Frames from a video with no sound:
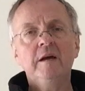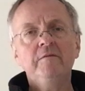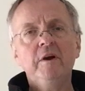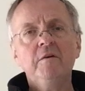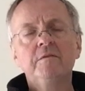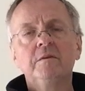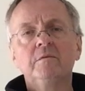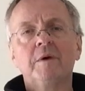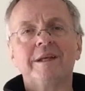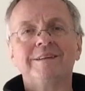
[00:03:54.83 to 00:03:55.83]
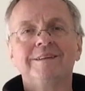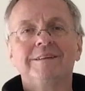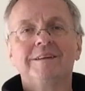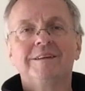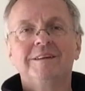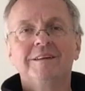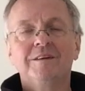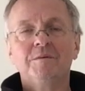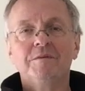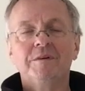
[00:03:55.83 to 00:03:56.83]
And very often when
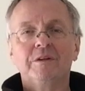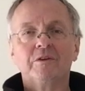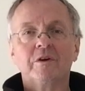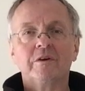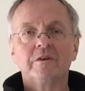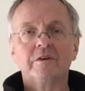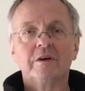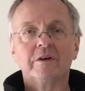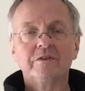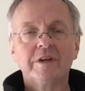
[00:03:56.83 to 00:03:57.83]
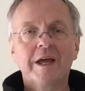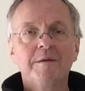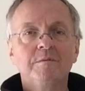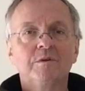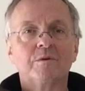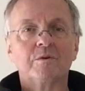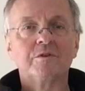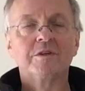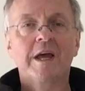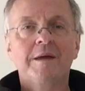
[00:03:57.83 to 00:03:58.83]
we feel ashamed or
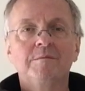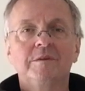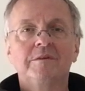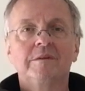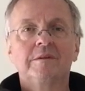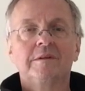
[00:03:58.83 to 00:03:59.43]
shamed,